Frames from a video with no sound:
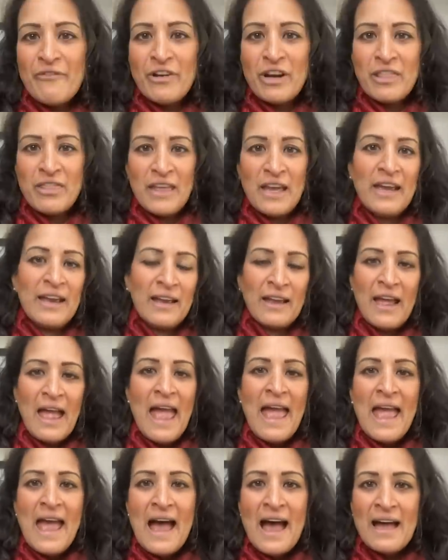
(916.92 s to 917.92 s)
everything.
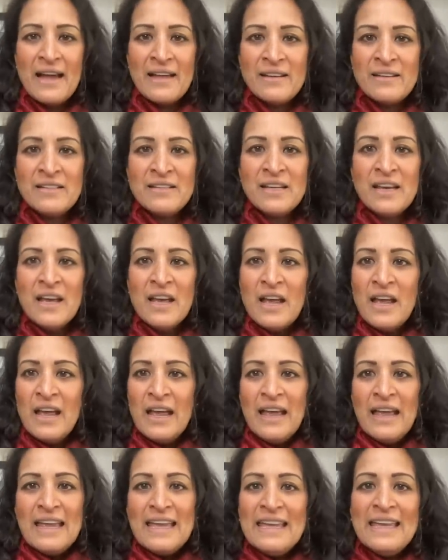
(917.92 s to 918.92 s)
Mm-hmm. And
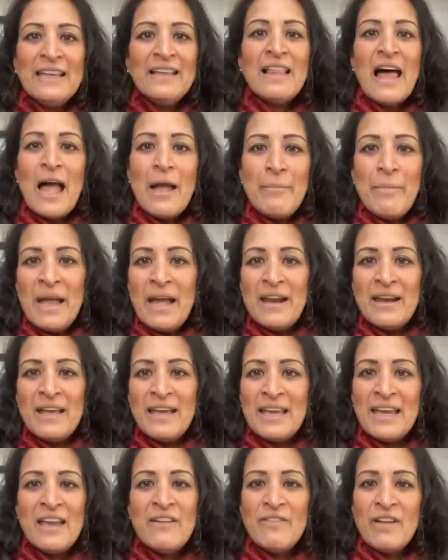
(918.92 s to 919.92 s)
Eli
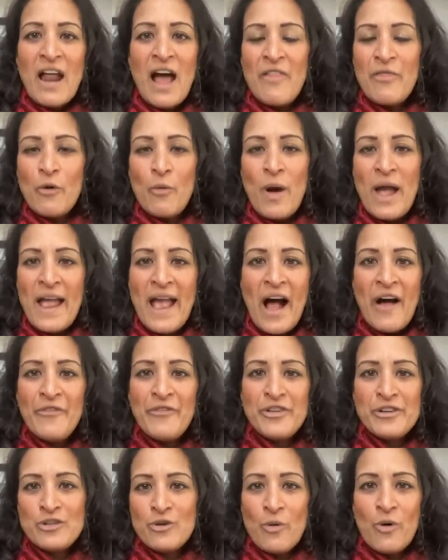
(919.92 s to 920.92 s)
Manning, even on the way
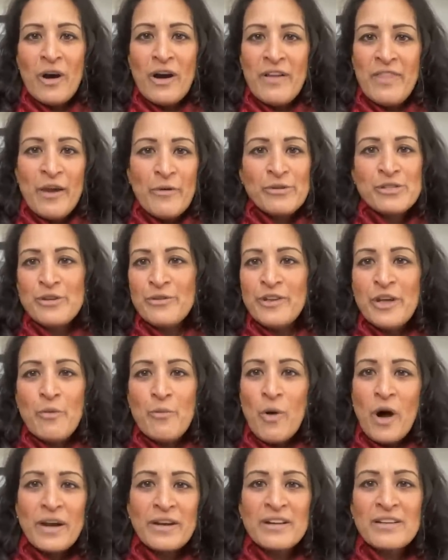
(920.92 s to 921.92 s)
out the door, there was only
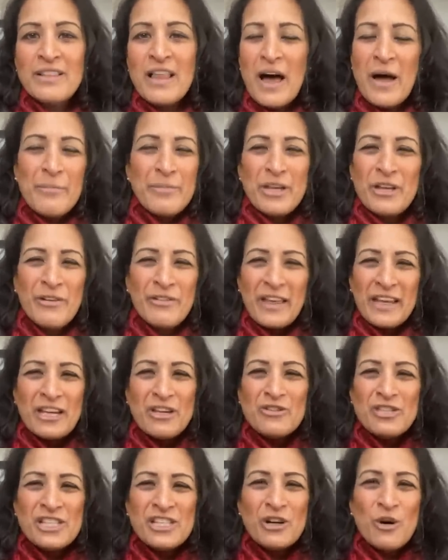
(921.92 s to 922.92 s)
one club. You know,
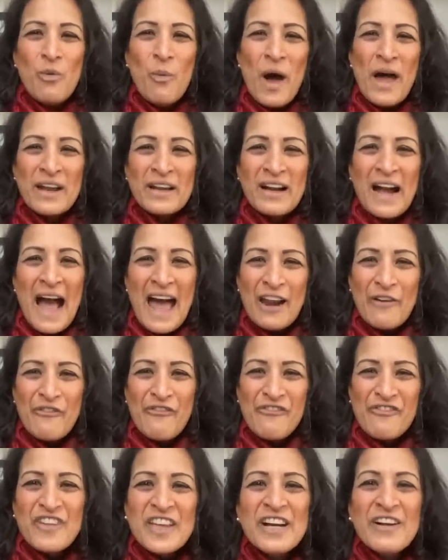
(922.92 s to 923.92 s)
like, you still want to kind of
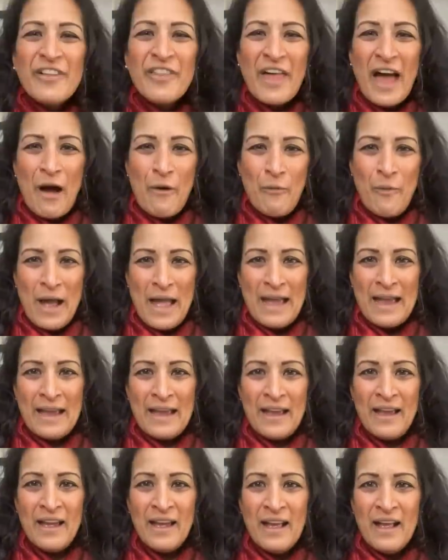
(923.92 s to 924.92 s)
feel that
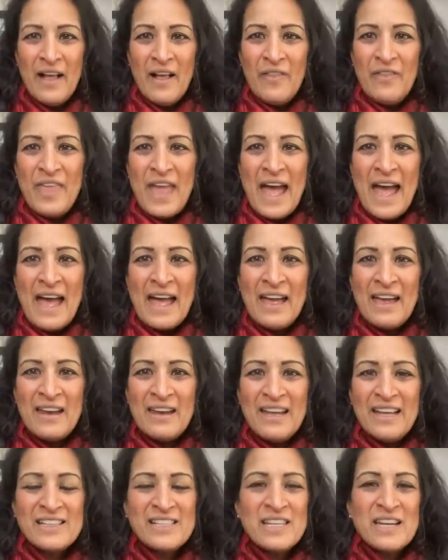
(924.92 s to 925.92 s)
way,
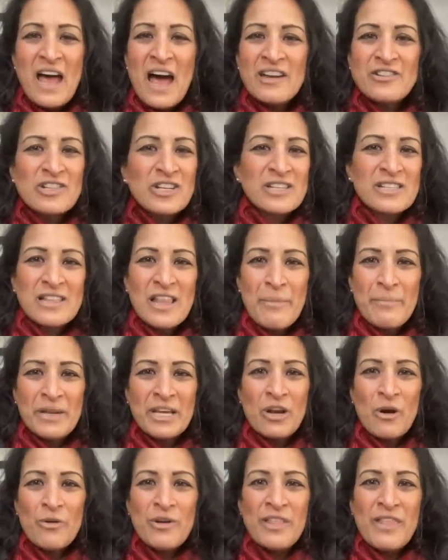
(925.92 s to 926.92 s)
that it's not just let
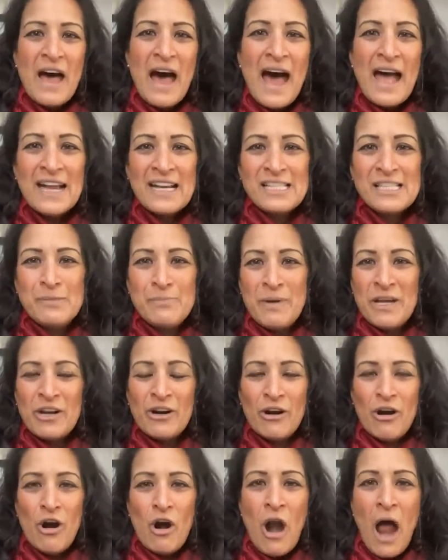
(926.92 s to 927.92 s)
me go to the highest
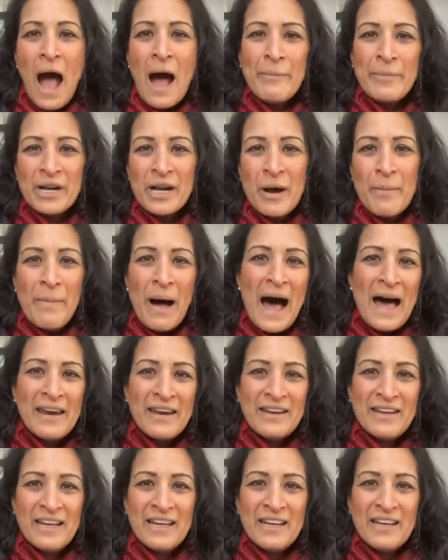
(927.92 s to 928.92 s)
bidder or I'm a
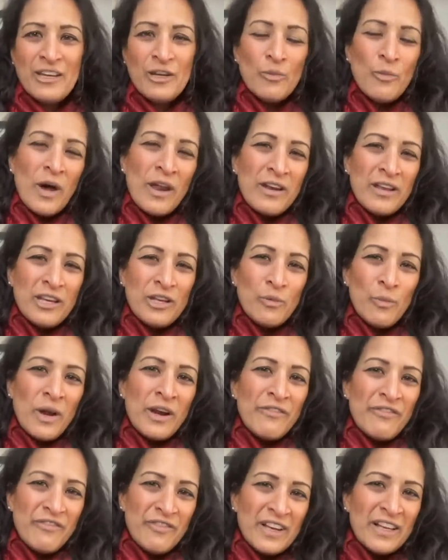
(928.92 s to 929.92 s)
commodity. You want to feel
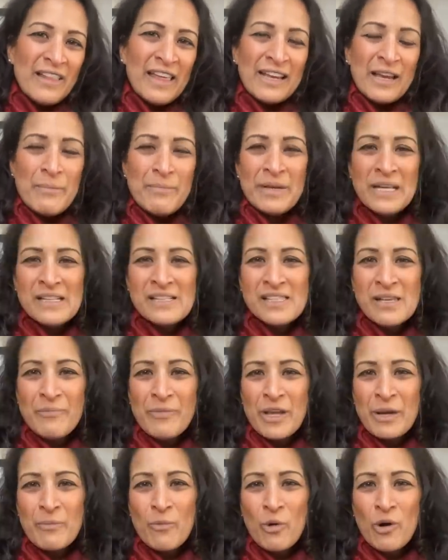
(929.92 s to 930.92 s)
like it means
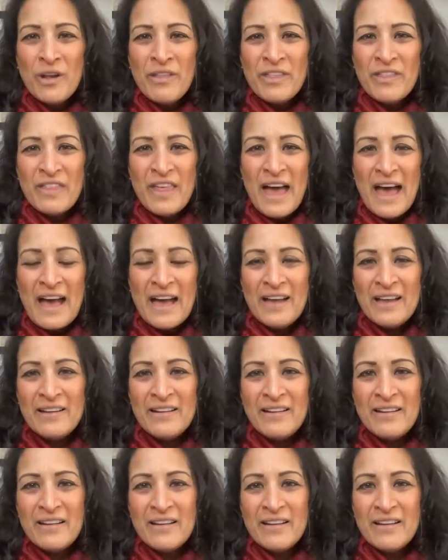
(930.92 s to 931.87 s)
something more than that.